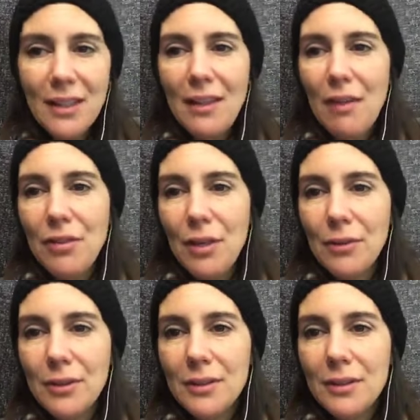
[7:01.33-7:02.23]
love you.
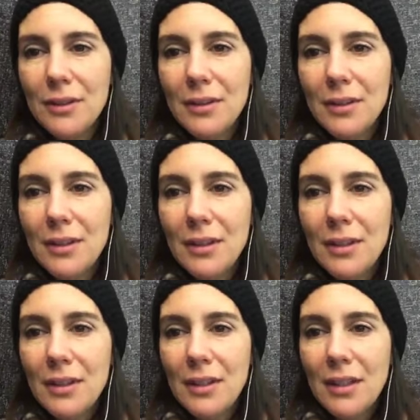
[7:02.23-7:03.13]

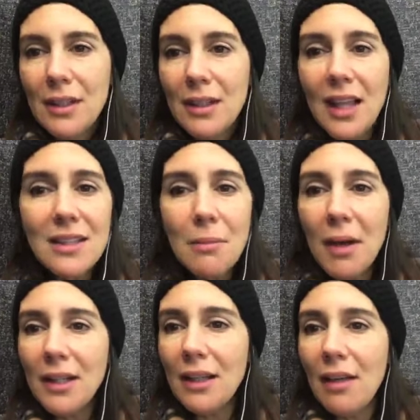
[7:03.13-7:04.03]
Let
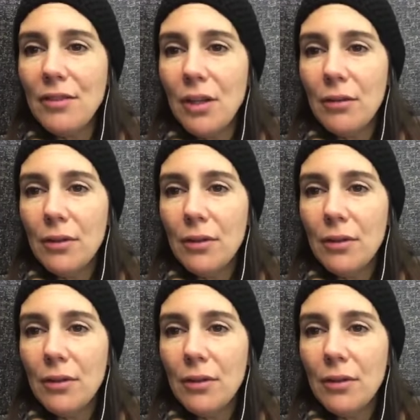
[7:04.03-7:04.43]
somebody love you.